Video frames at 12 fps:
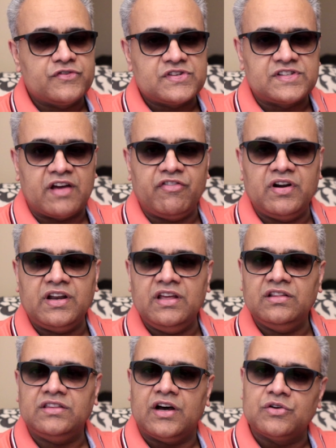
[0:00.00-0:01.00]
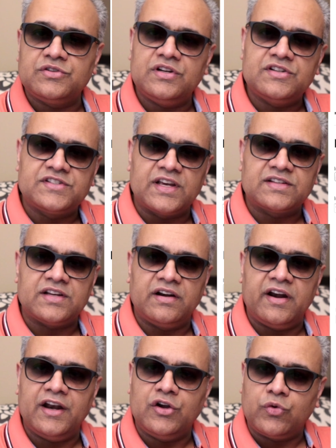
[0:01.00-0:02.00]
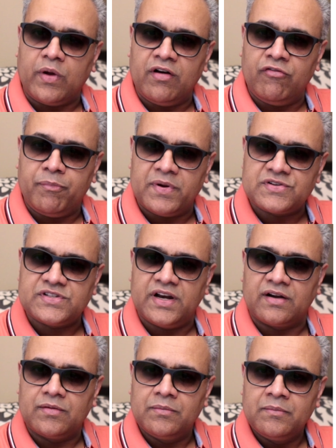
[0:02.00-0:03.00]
seventeen thousand six hundred twelve percent